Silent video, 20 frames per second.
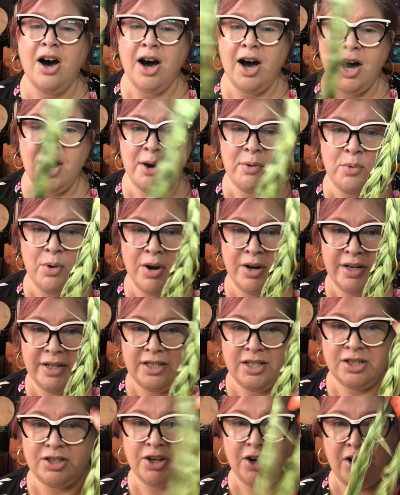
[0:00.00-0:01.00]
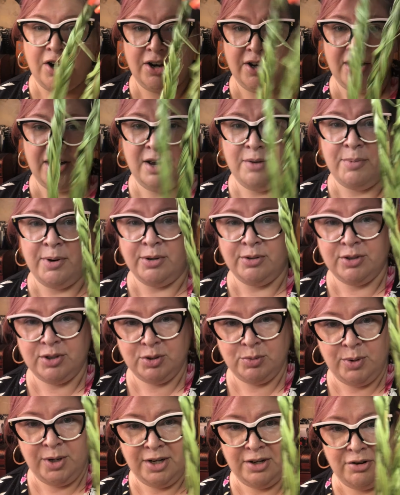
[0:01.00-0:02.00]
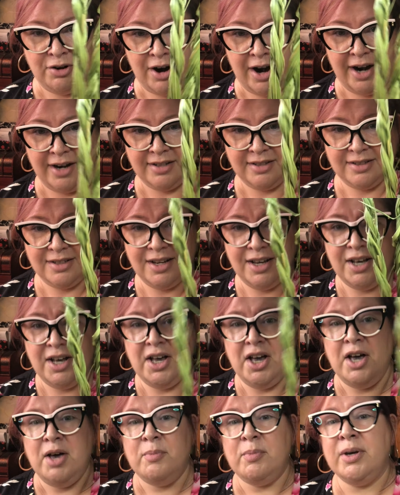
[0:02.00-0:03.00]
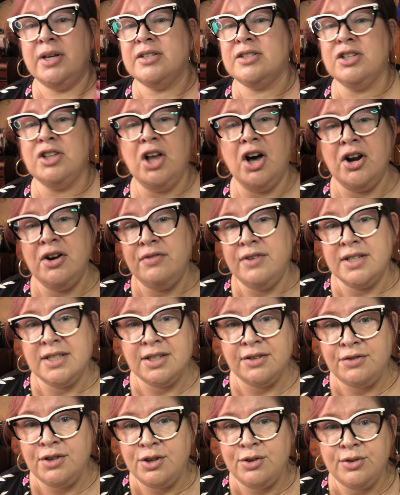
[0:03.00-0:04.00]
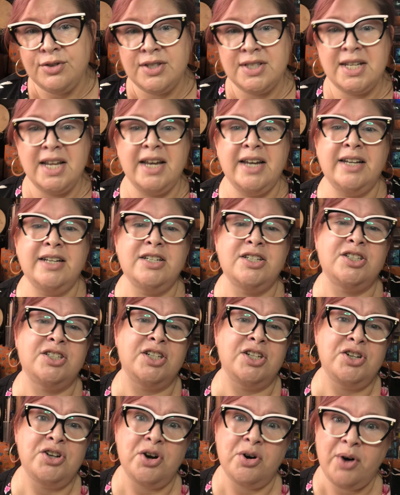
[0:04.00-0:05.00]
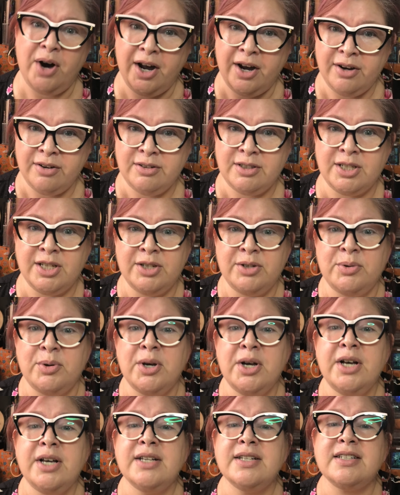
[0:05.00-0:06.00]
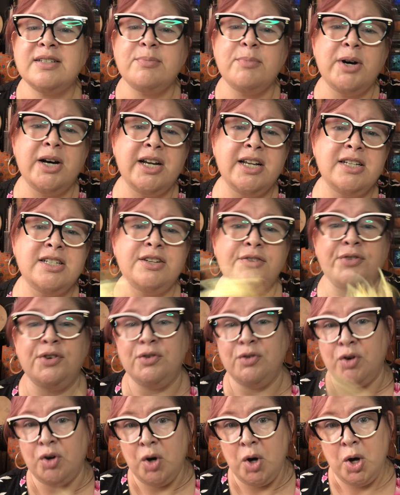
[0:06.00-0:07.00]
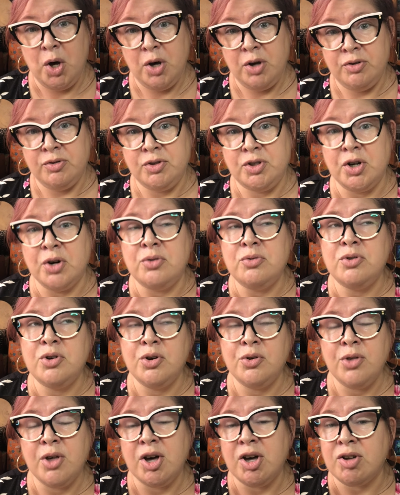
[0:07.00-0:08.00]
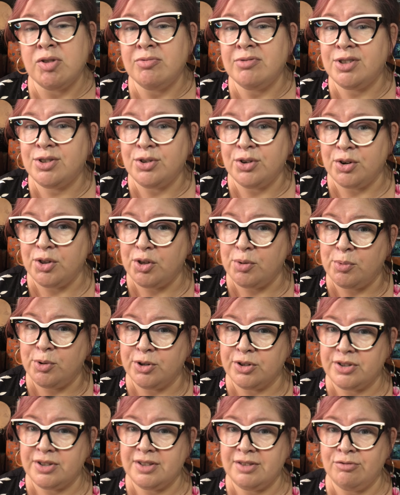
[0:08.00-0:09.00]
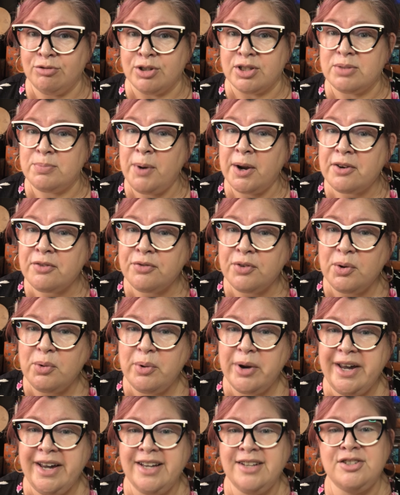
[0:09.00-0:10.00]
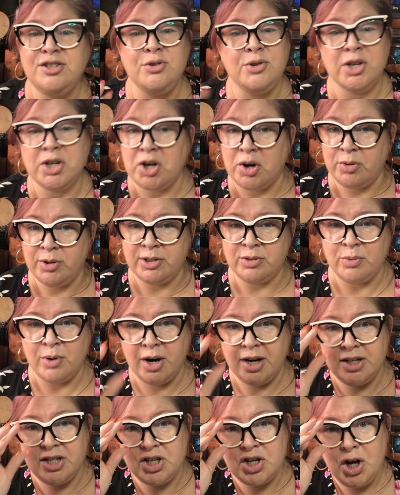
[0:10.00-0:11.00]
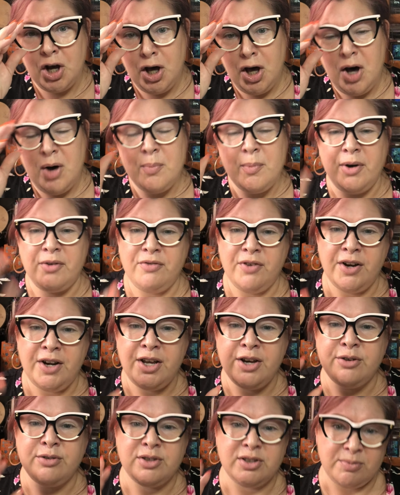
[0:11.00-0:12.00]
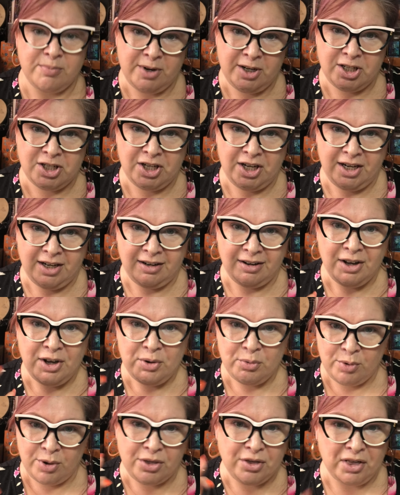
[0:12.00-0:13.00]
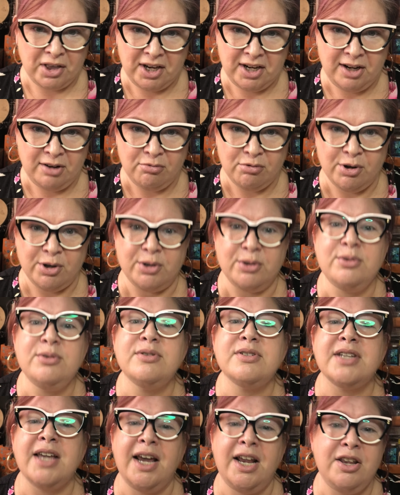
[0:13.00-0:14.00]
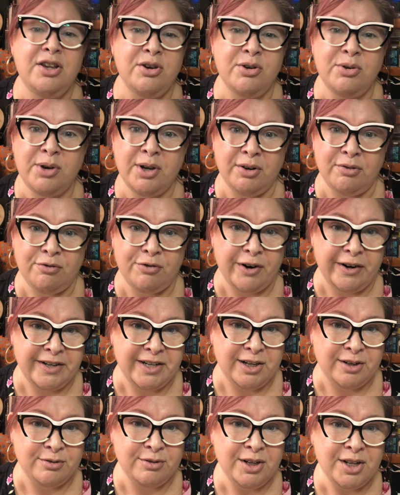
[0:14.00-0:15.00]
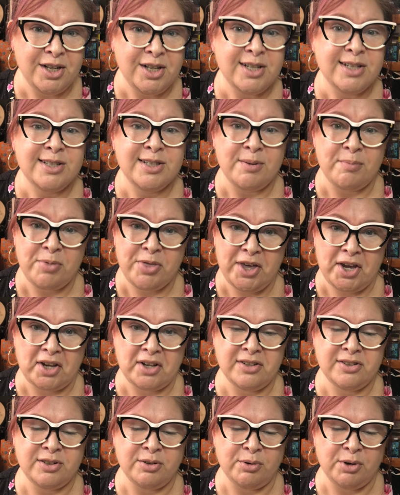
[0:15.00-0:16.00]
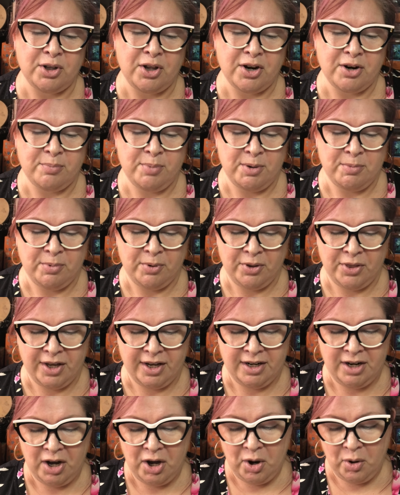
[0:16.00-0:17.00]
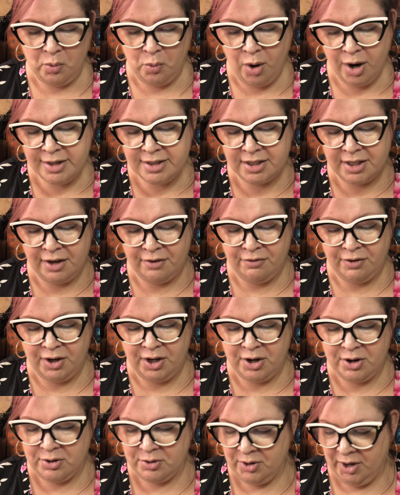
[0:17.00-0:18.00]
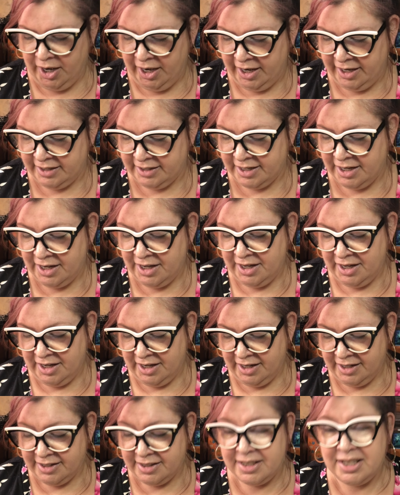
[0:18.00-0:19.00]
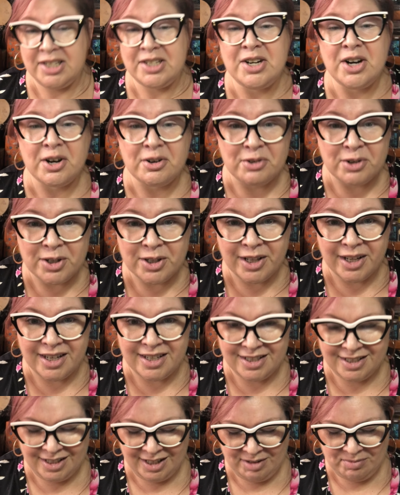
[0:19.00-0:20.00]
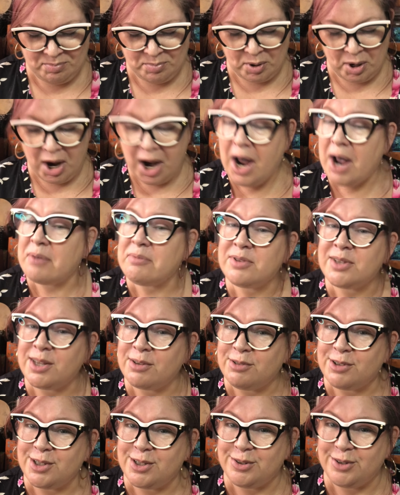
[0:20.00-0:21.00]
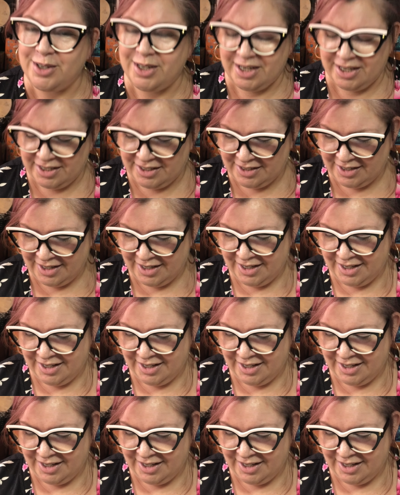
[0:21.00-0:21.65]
I wanted to talk about sweetgrass because a lot of us have used sage to know how to smudge. If you don't know the sort of the more respectful ways, you can always watch my video smudging with Lady Rose and you can find out some things. There were a lot of people that watched that video and did not realize that perhaps they were doing it